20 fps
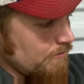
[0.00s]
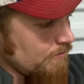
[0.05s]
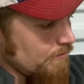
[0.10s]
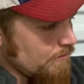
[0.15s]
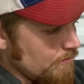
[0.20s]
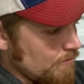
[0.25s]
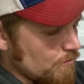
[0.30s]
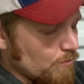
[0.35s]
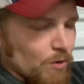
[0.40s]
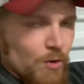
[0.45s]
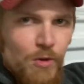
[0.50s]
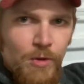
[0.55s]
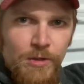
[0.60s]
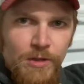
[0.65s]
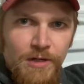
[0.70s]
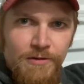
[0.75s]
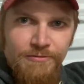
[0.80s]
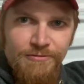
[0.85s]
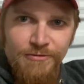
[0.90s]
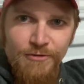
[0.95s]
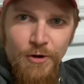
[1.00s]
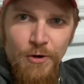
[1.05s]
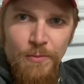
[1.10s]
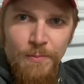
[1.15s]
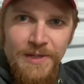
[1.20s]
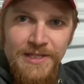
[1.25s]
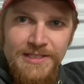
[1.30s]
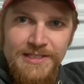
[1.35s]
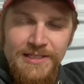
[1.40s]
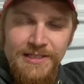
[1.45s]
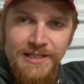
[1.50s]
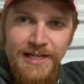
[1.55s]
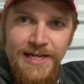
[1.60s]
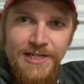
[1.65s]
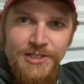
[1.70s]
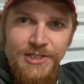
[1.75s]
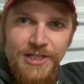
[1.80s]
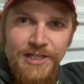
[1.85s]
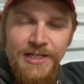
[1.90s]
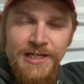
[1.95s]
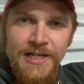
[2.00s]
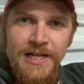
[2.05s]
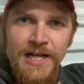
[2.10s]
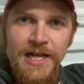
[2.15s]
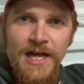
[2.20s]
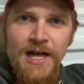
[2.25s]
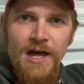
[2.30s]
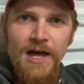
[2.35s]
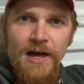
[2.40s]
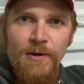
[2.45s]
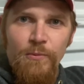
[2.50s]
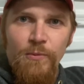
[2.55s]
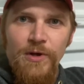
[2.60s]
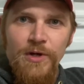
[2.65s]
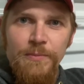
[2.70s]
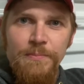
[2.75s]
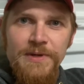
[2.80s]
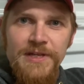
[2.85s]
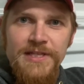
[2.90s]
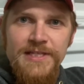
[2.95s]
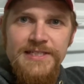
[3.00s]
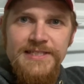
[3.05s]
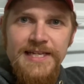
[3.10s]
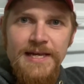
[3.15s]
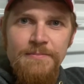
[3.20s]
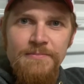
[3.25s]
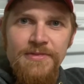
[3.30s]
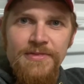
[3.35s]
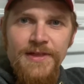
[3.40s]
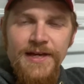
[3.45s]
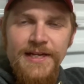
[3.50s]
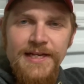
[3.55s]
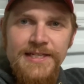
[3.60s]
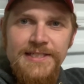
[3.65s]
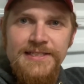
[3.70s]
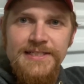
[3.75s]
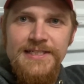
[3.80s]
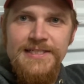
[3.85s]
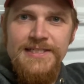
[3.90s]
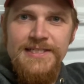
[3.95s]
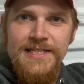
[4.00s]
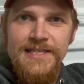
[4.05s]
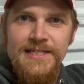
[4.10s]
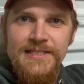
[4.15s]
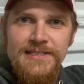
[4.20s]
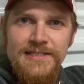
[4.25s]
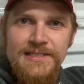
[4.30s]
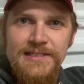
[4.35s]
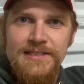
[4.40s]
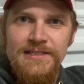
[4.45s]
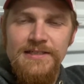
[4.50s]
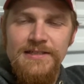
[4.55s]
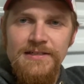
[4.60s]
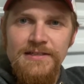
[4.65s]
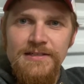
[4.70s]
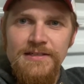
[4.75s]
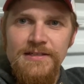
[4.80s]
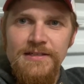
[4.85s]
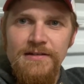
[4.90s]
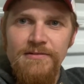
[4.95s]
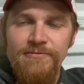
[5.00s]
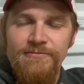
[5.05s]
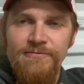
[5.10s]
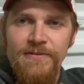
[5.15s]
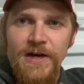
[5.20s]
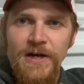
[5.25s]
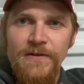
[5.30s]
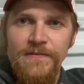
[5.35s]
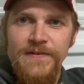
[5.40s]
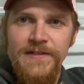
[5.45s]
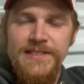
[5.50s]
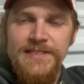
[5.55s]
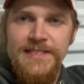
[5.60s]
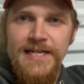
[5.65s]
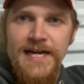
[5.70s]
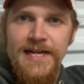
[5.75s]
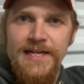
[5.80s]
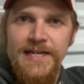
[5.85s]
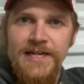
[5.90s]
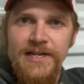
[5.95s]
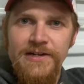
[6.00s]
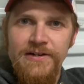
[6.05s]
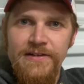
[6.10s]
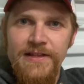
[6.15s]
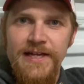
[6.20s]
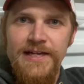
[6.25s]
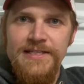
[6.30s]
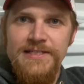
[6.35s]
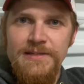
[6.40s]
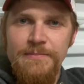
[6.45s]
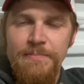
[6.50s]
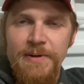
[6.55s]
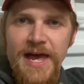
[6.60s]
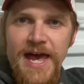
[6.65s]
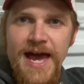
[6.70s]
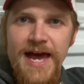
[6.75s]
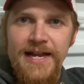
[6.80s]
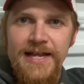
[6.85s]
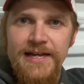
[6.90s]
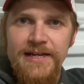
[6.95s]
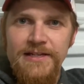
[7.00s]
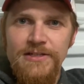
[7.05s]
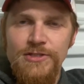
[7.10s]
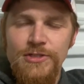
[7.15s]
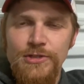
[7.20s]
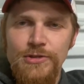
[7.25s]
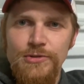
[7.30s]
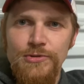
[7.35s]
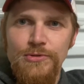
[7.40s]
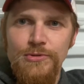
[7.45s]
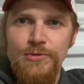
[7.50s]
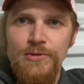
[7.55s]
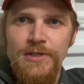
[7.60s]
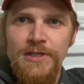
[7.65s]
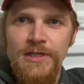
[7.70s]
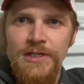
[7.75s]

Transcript: roll of foam insulation will be the same thickness as this felt that's on here that is a padding to